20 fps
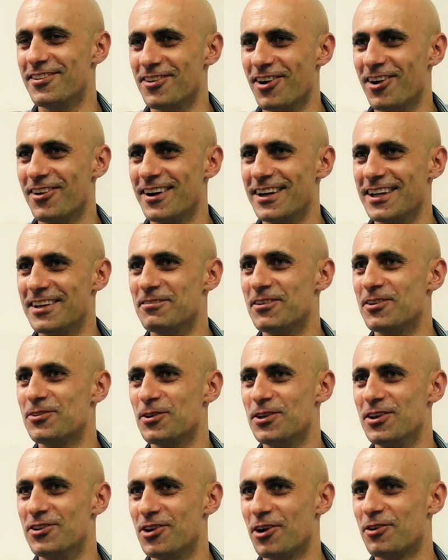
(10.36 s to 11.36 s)
a direct link
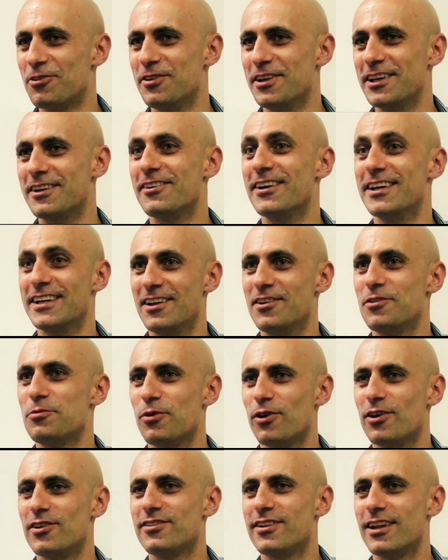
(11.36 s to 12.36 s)
between a geography degree and
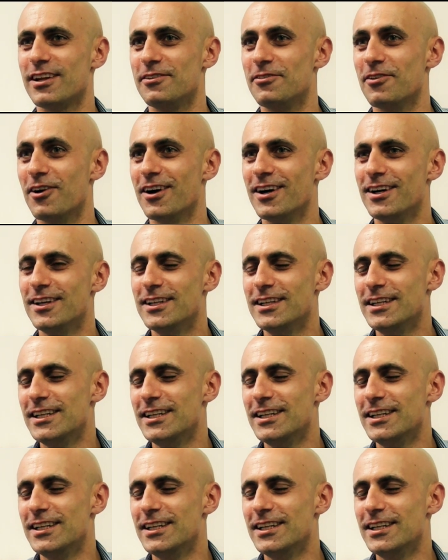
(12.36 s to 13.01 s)
enterprise selling, right?